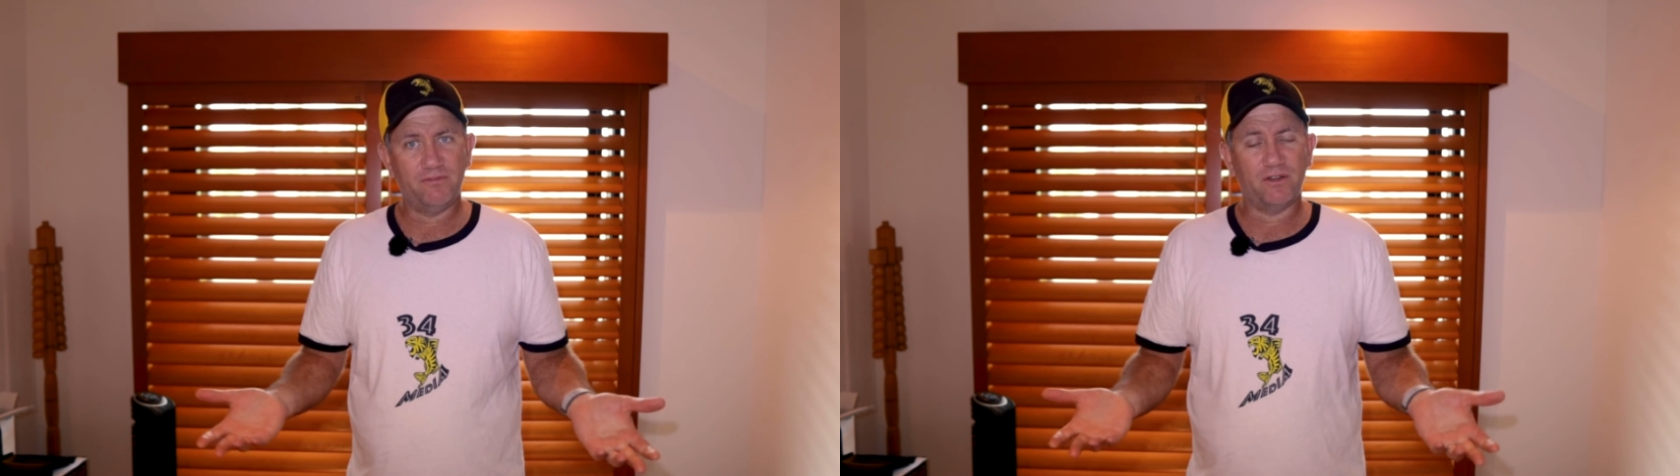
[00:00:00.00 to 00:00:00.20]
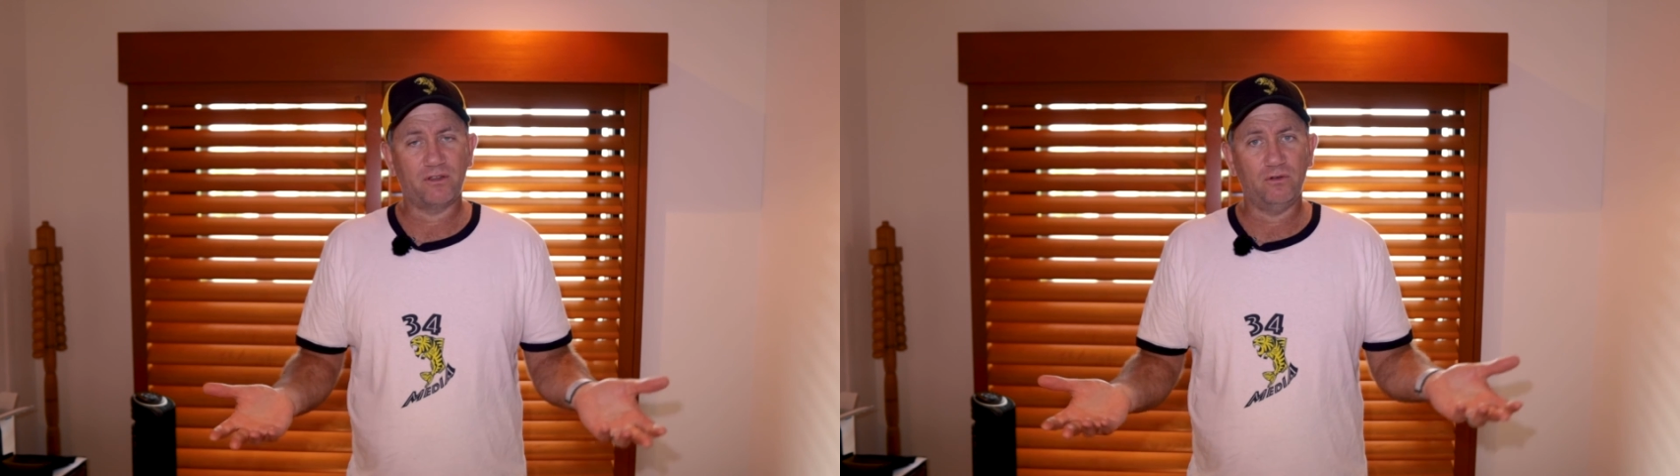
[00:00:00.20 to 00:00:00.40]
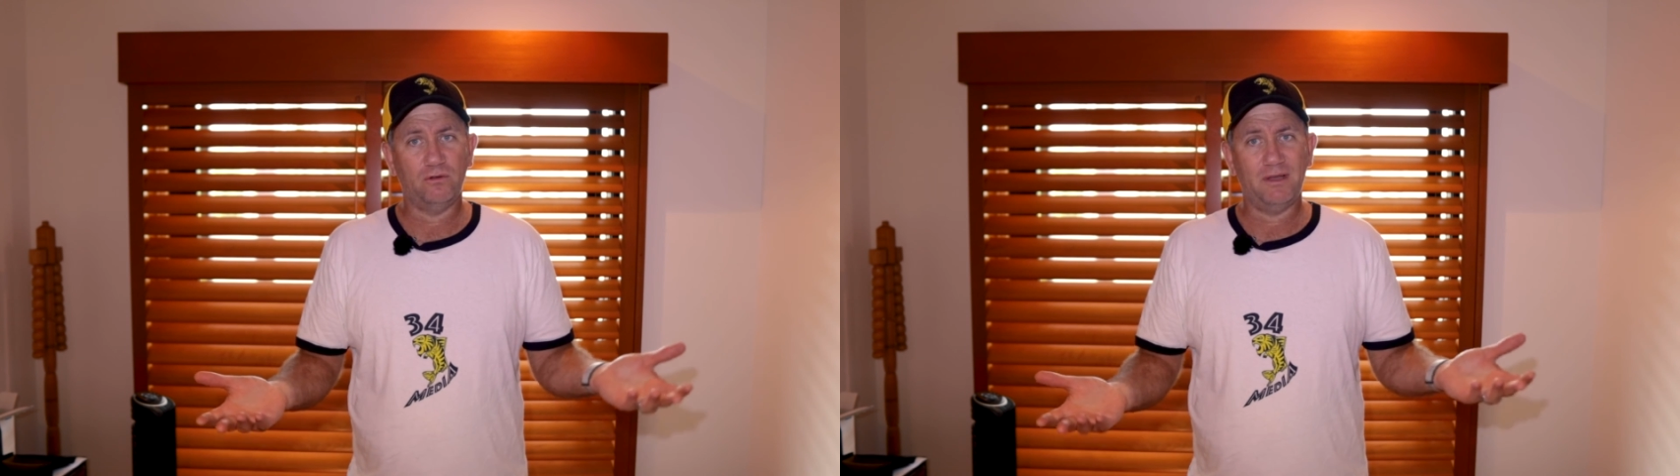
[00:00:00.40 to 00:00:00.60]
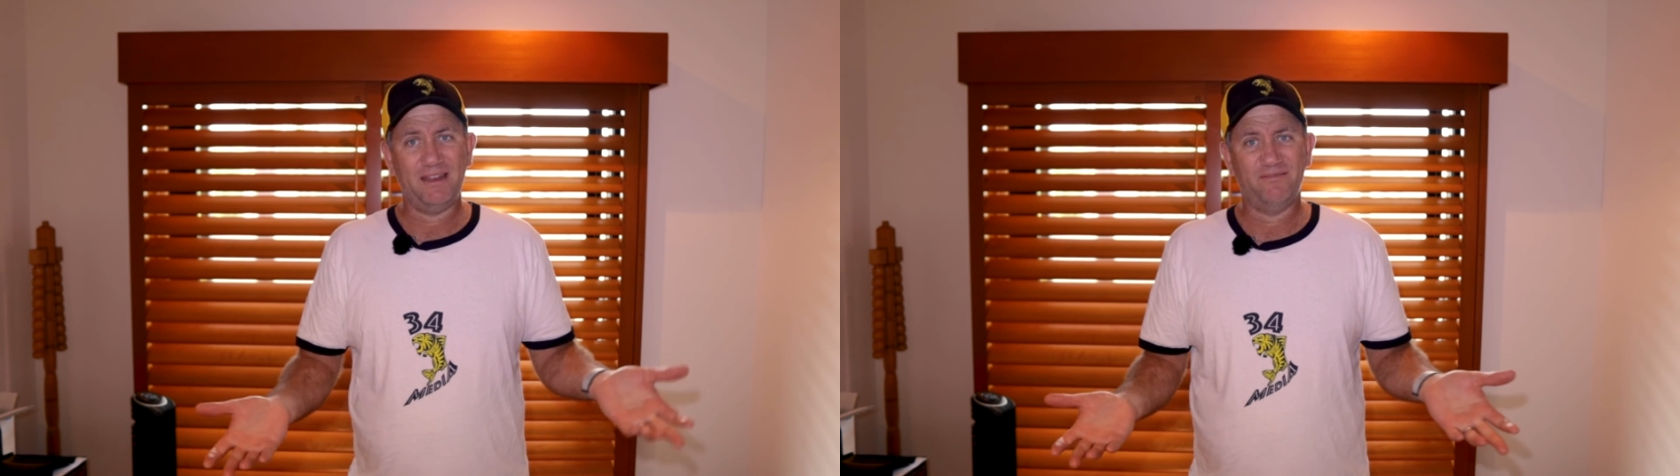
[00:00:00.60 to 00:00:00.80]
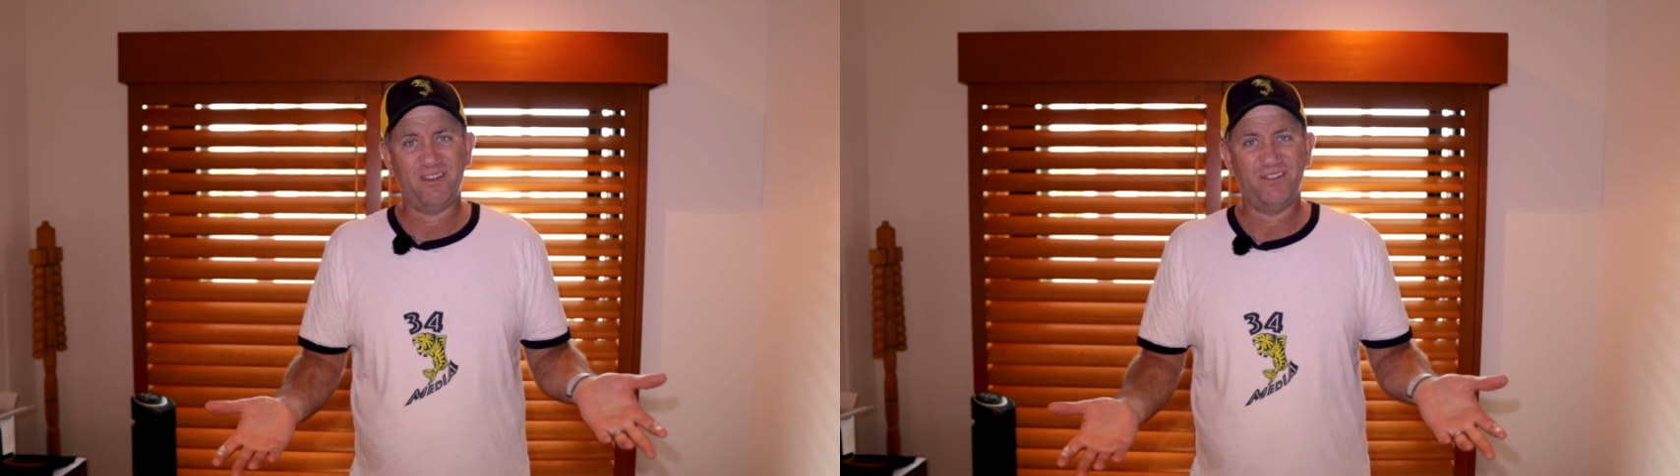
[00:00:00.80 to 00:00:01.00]
very cool
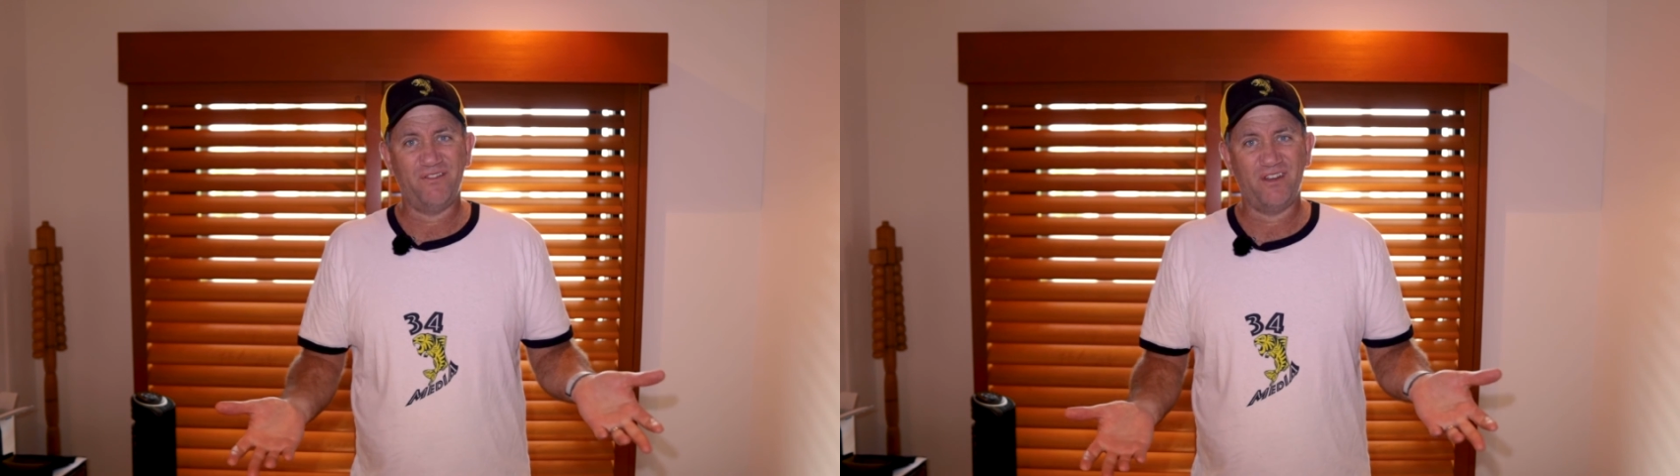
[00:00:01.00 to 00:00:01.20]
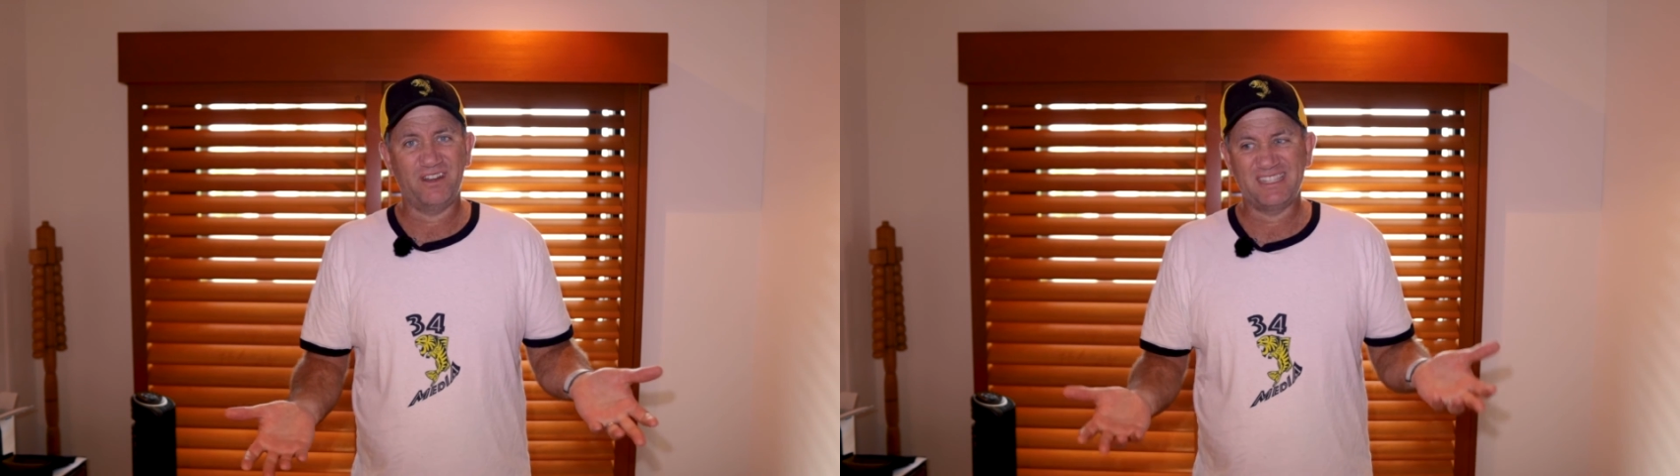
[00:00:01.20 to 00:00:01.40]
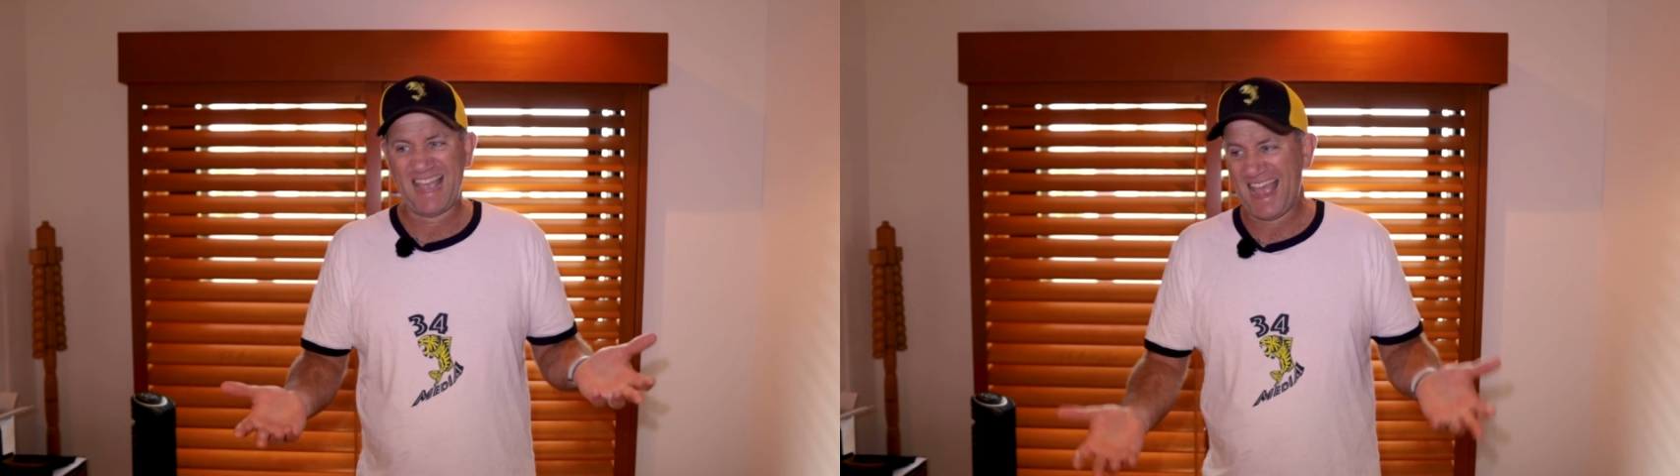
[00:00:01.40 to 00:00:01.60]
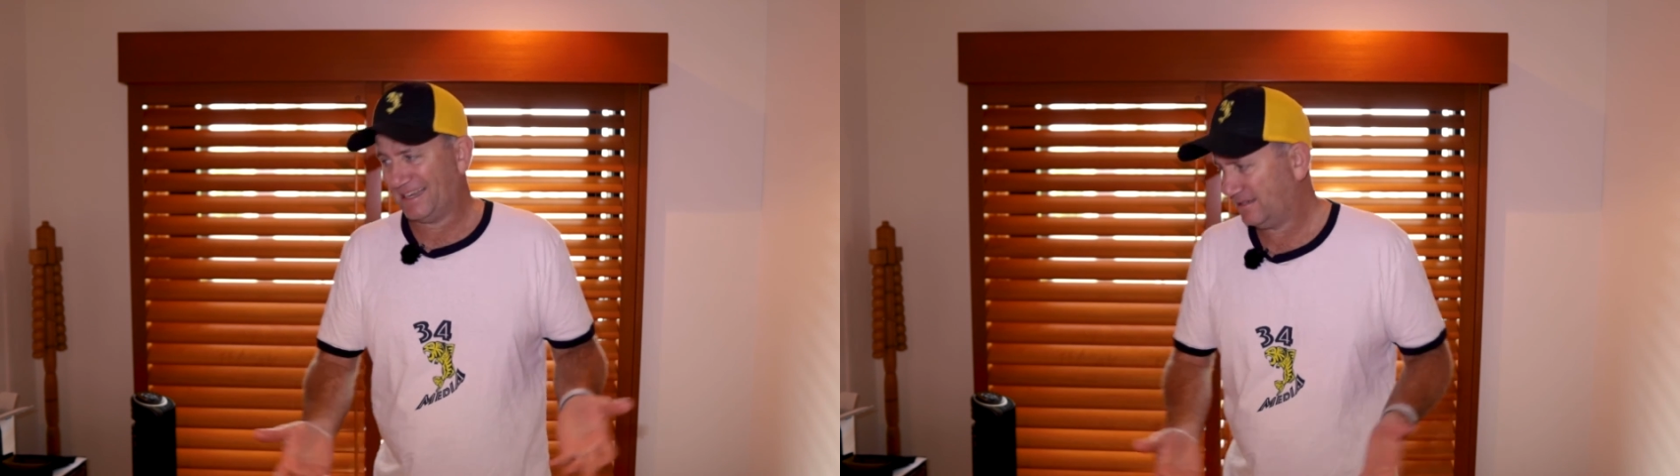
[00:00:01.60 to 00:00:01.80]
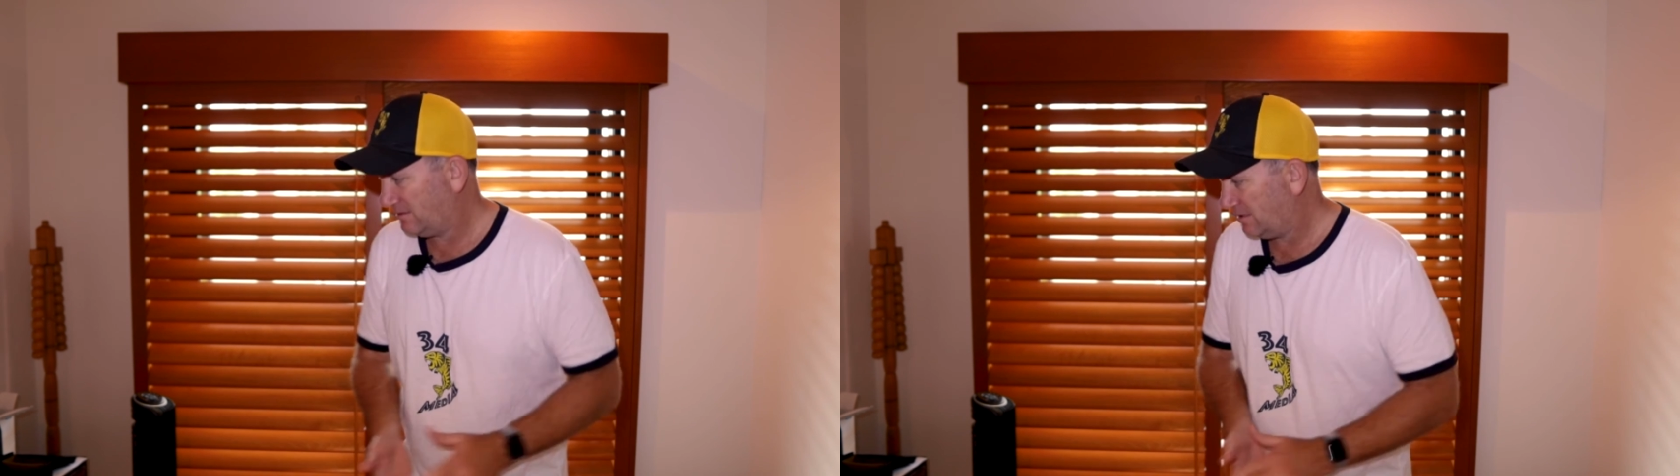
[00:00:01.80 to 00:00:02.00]
and very, very sad.